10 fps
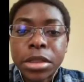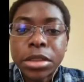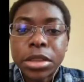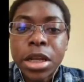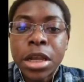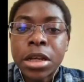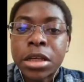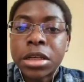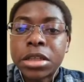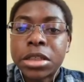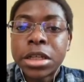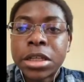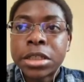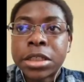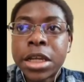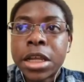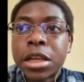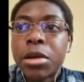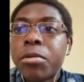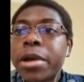sickle
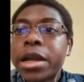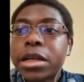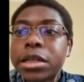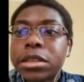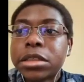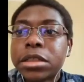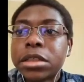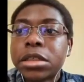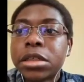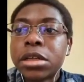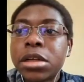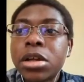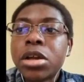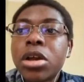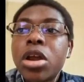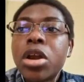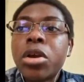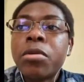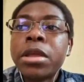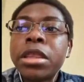cell treatments and
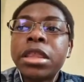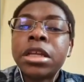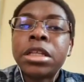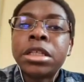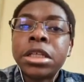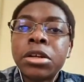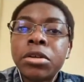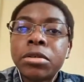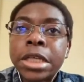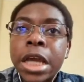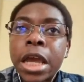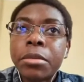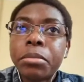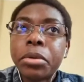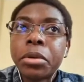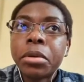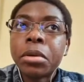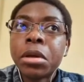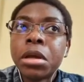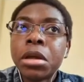sickle cell awareness,
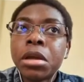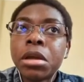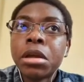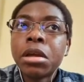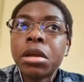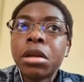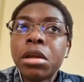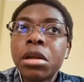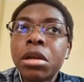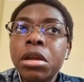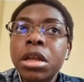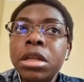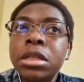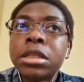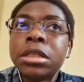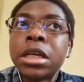knowing the genotype